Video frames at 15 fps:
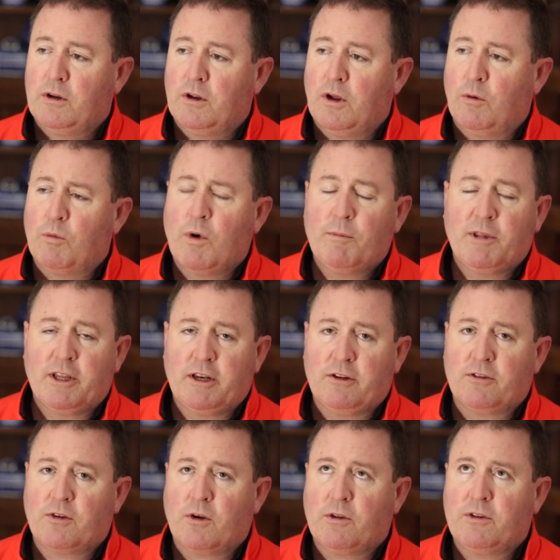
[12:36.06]
a woman that he
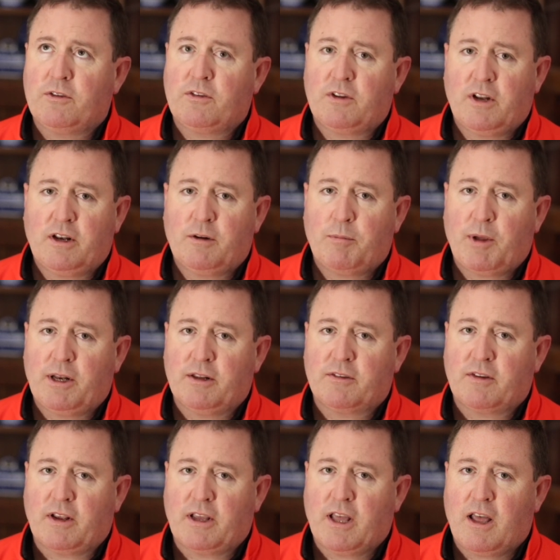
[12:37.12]
sold as an independent
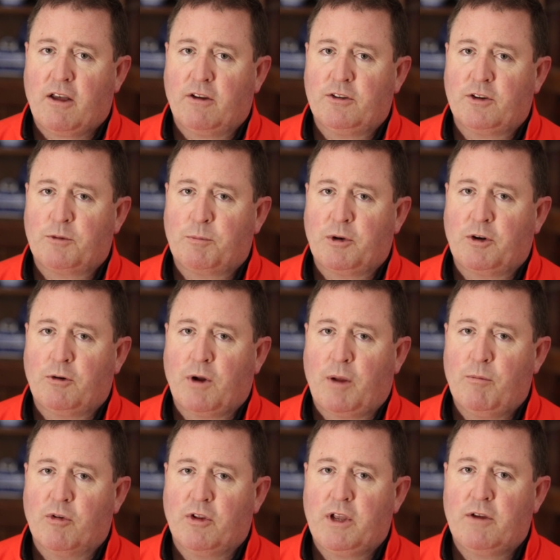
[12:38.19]
psychologist, but who I
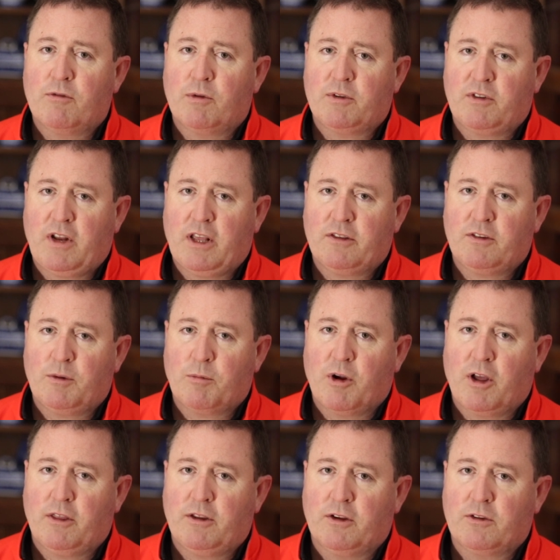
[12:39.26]
believe was Nancy
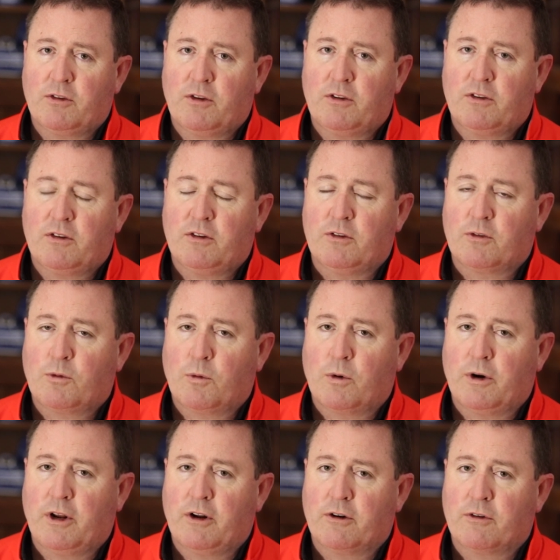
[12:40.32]
Brown, the assistance
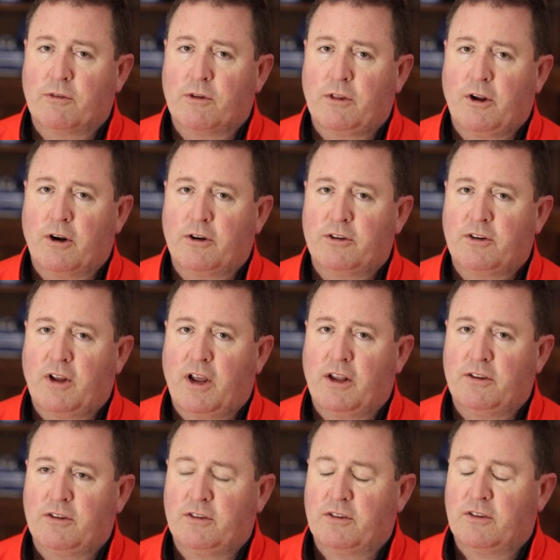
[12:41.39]
coordinator for the
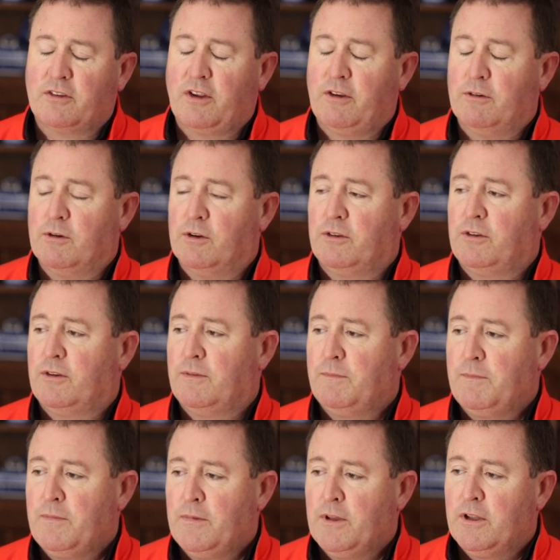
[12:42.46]
Archdiocese of St. Louis.
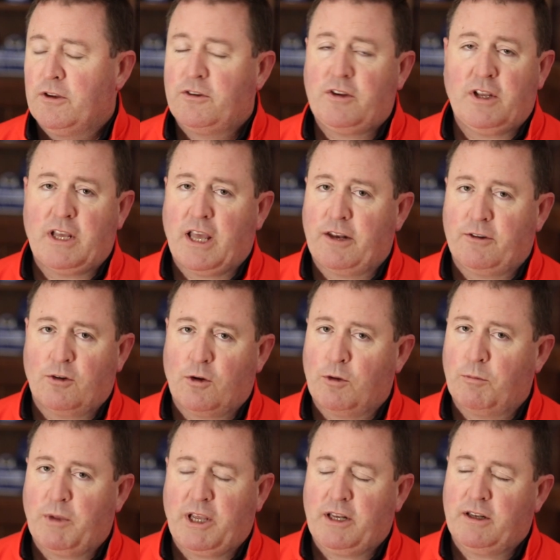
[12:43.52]
She again
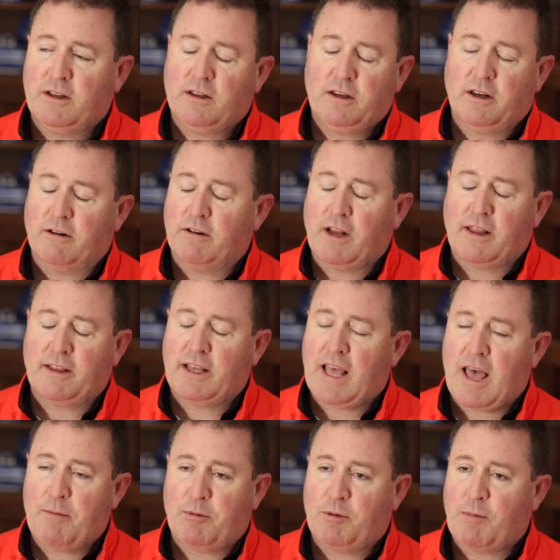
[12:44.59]
told me, you know, nothing
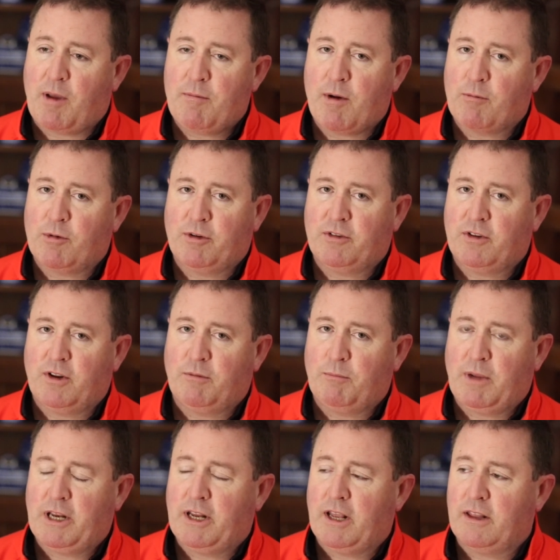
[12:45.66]
happened. My memories
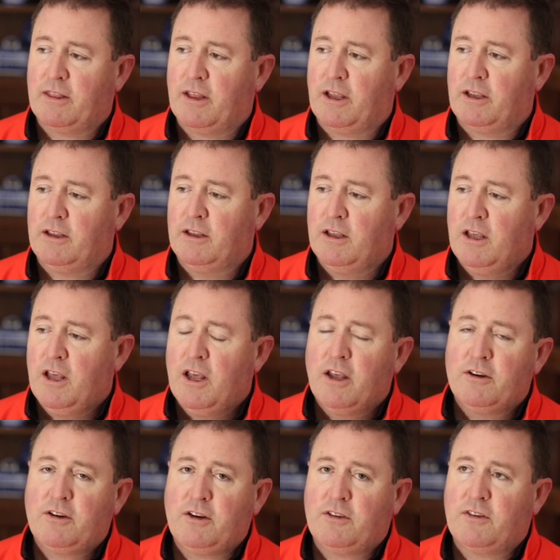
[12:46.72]
didn't mean anything.
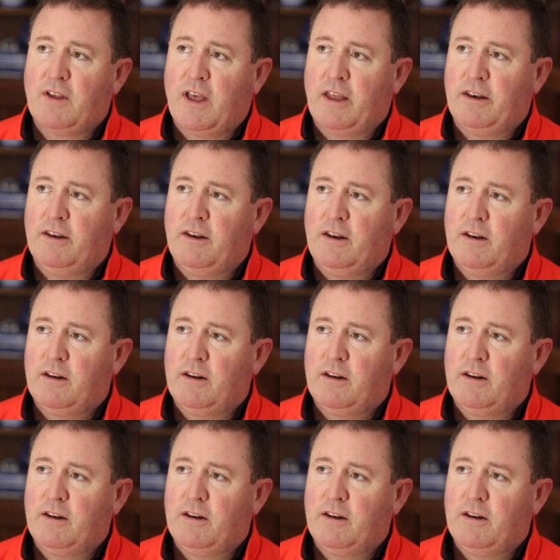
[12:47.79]
She said,